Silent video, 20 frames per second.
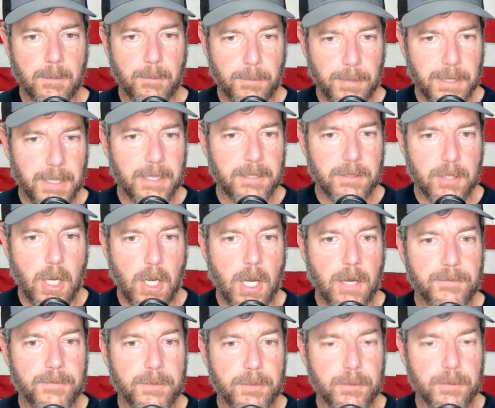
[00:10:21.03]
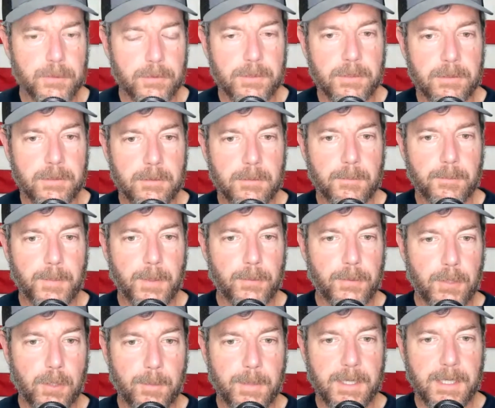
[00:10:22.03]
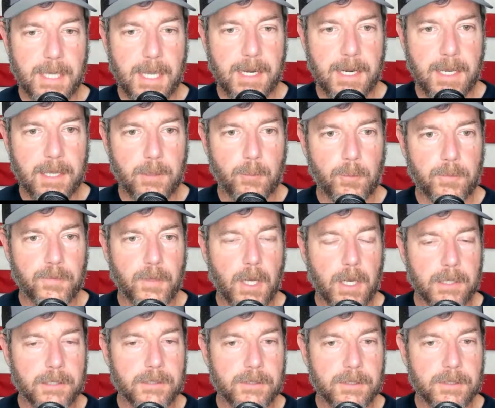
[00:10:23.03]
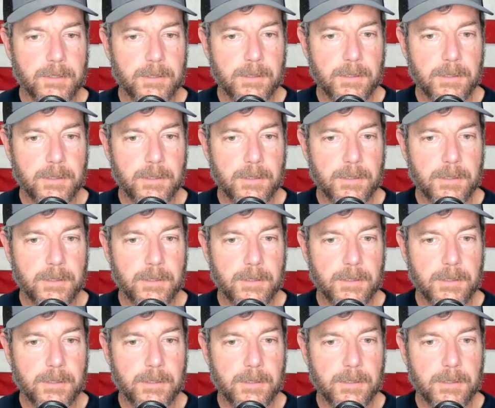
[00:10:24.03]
plus officers, both human and canine, that we've lost.